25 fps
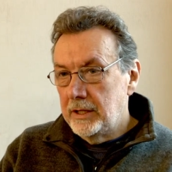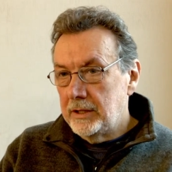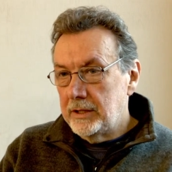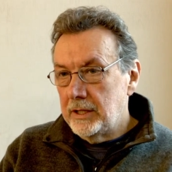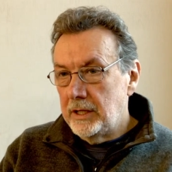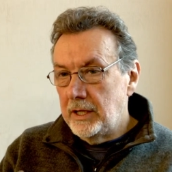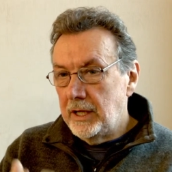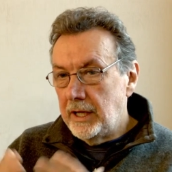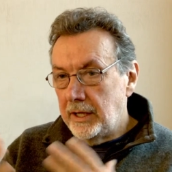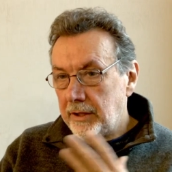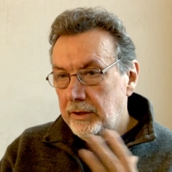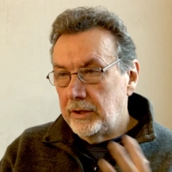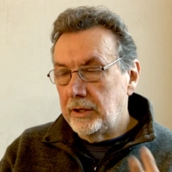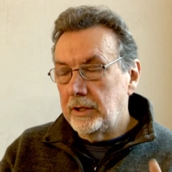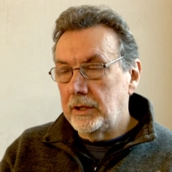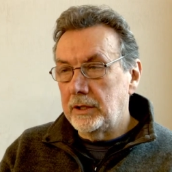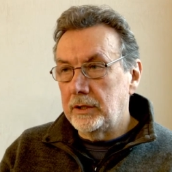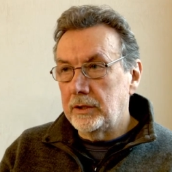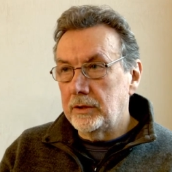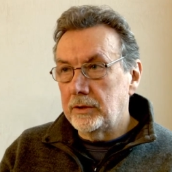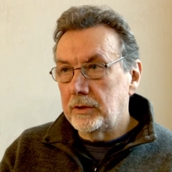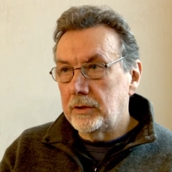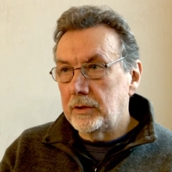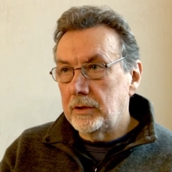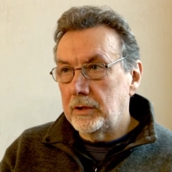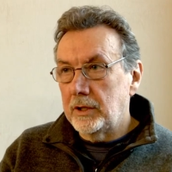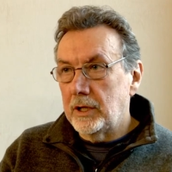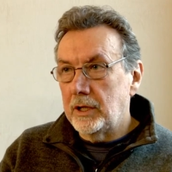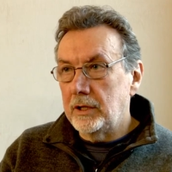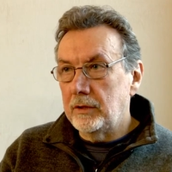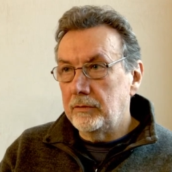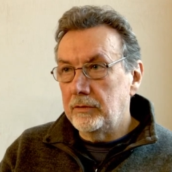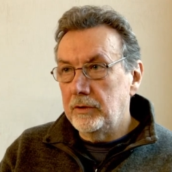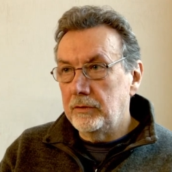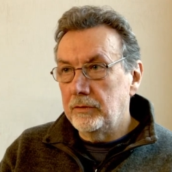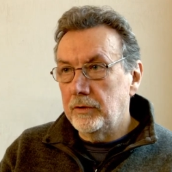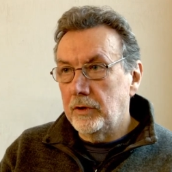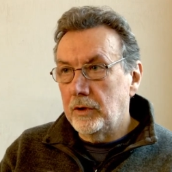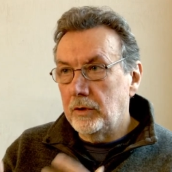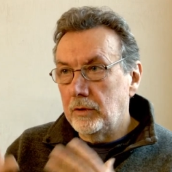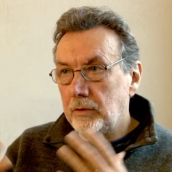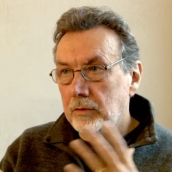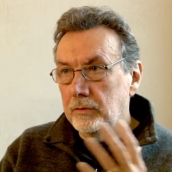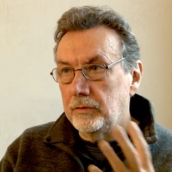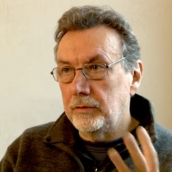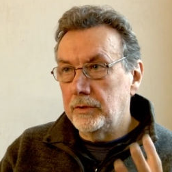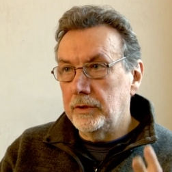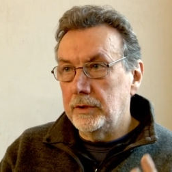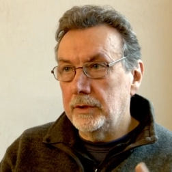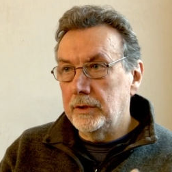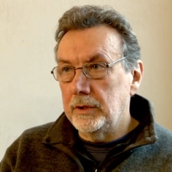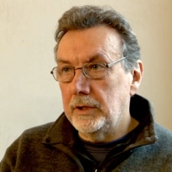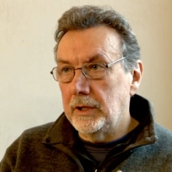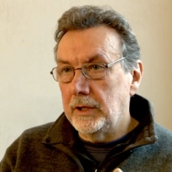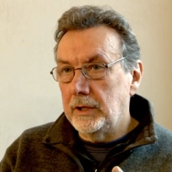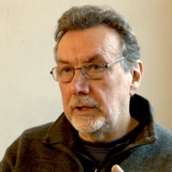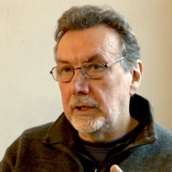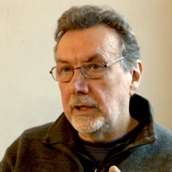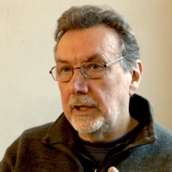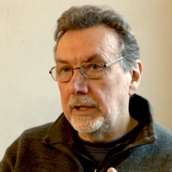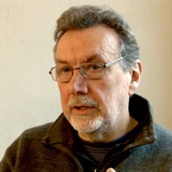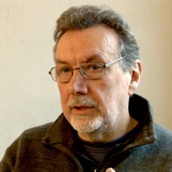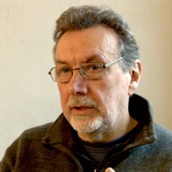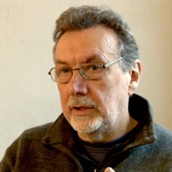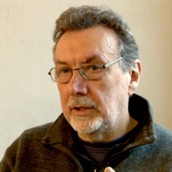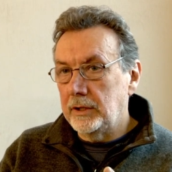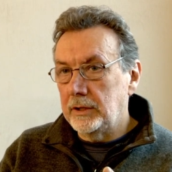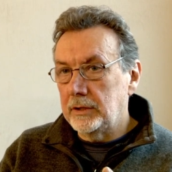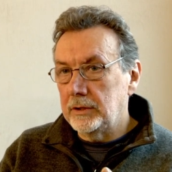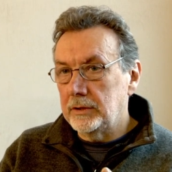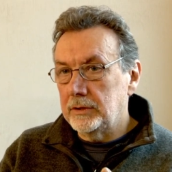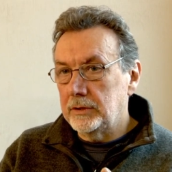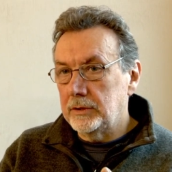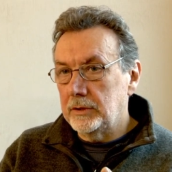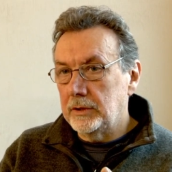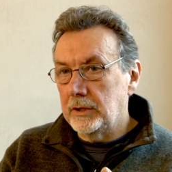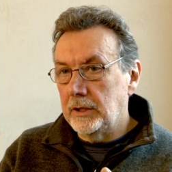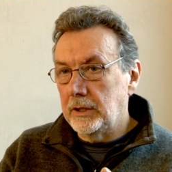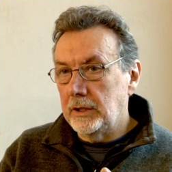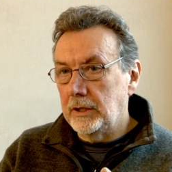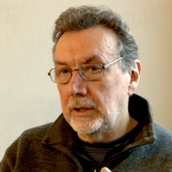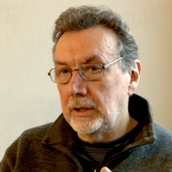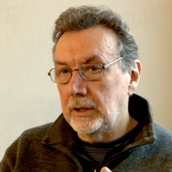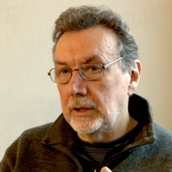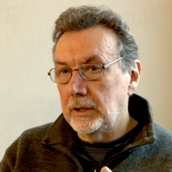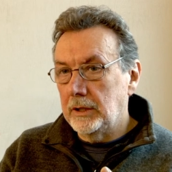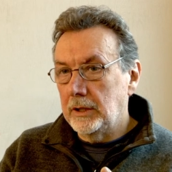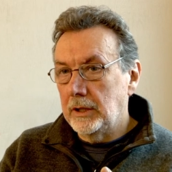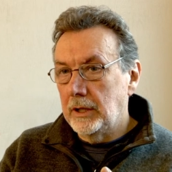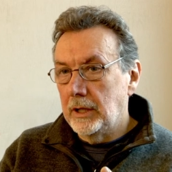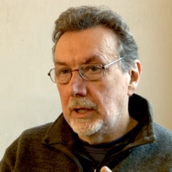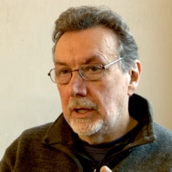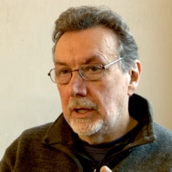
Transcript: to let things kind of evolve and and let things uh,